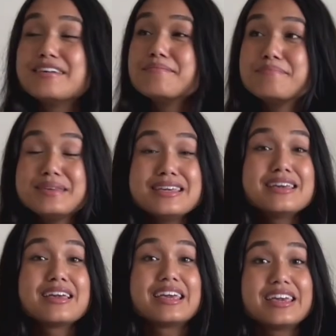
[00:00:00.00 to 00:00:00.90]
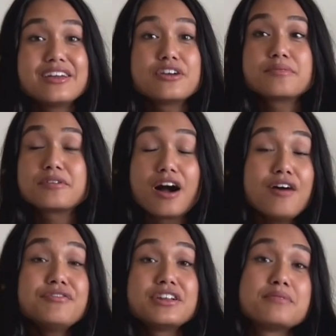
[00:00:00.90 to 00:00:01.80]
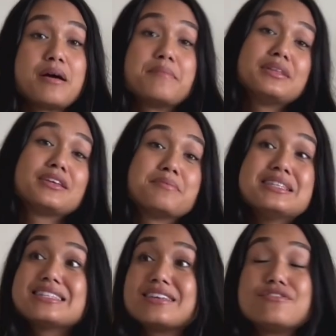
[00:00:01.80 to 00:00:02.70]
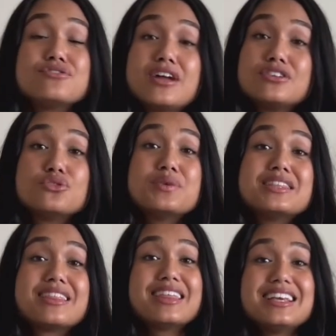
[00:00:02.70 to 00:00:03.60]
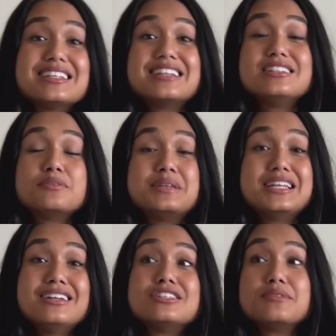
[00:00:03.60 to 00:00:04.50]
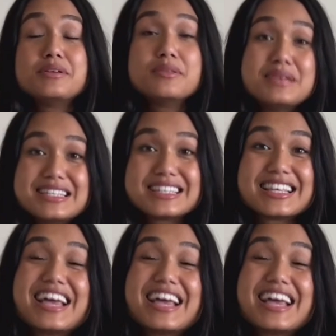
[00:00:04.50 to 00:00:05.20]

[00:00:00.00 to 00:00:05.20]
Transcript: be here confident about building a business if you're not doing the things that need to be done to build a business.